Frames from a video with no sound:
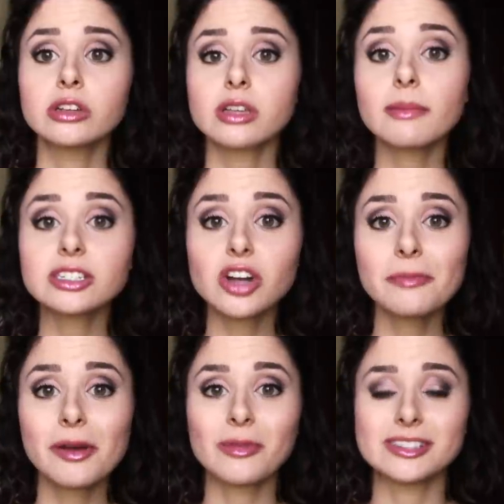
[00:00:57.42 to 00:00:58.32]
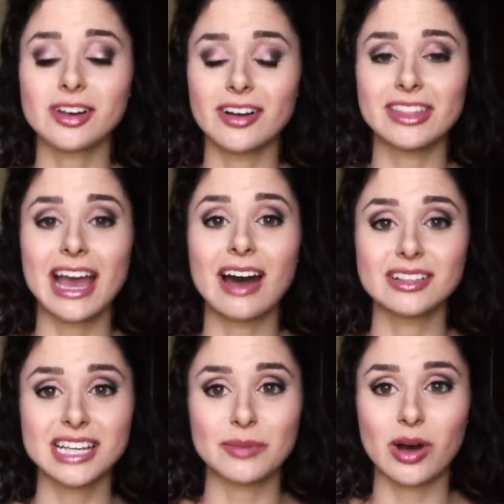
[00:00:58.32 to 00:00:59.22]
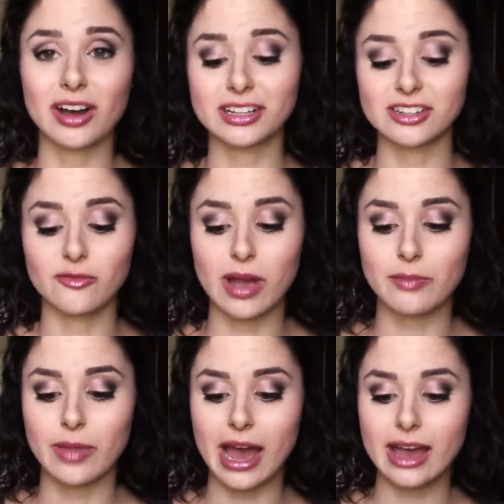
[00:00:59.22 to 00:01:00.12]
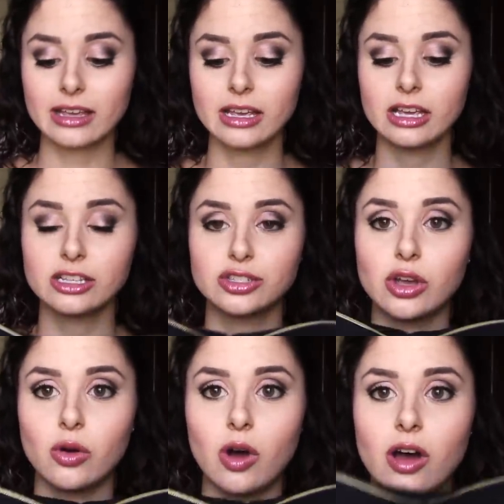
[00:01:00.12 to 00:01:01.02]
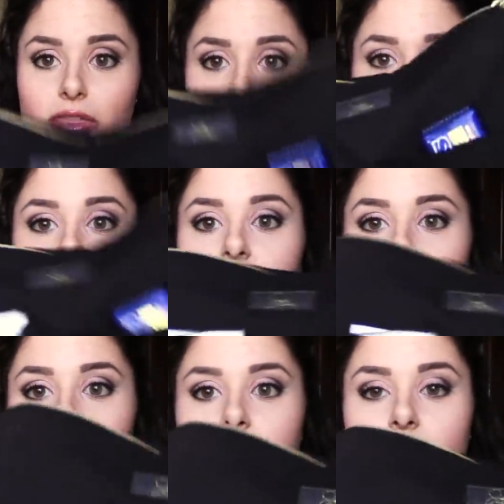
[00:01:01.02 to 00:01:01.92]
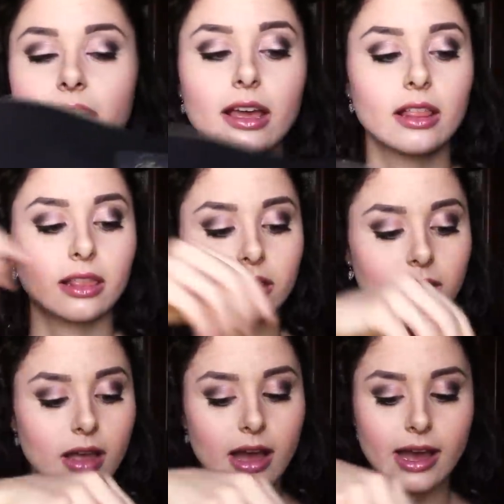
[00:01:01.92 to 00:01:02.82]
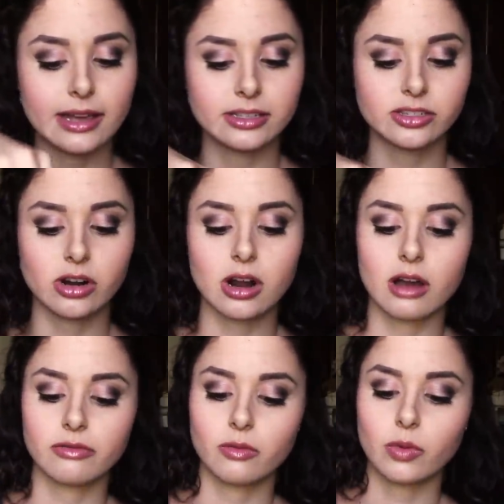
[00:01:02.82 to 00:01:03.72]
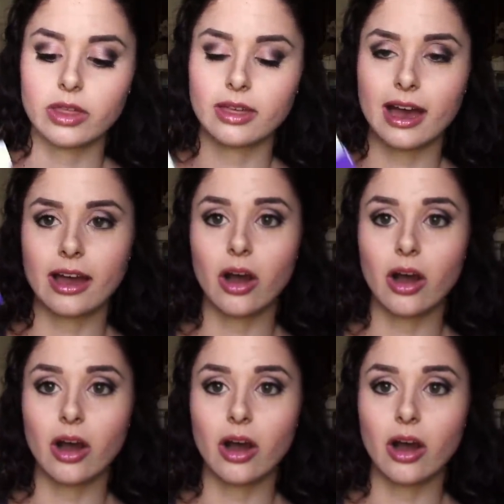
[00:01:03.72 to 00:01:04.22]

So I'm going to start by what's on the outside pockets of my bag. So on this side, I start off with, I